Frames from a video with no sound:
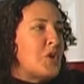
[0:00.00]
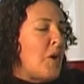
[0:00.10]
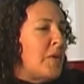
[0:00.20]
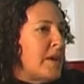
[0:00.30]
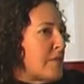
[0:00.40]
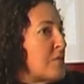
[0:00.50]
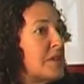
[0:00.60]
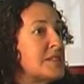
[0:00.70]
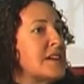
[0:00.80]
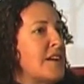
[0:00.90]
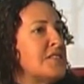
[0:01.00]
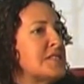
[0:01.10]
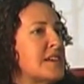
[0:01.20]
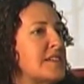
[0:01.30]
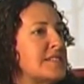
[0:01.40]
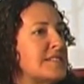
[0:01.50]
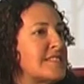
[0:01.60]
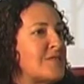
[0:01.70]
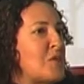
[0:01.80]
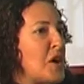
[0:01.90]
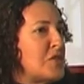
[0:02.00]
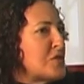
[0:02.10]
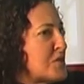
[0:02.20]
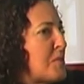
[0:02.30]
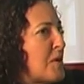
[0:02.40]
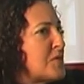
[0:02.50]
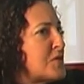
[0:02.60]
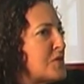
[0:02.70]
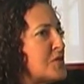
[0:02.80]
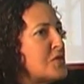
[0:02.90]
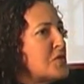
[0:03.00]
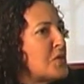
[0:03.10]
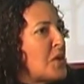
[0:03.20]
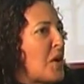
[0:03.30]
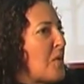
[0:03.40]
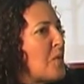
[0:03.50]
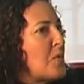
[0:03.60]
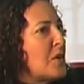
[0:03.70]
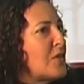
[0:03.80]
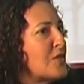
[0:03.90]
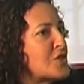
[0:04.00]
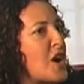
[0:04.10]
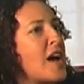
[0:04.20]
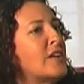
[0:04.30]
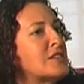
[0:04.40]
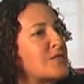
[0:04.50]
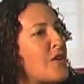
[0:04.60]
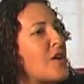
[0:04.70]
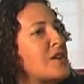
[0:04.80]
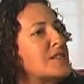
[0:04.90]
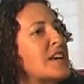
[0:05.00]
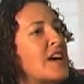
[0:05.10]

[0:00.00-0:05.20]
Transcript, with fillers: No one ever really tells us what you're supposed to do, you know, with your child as far as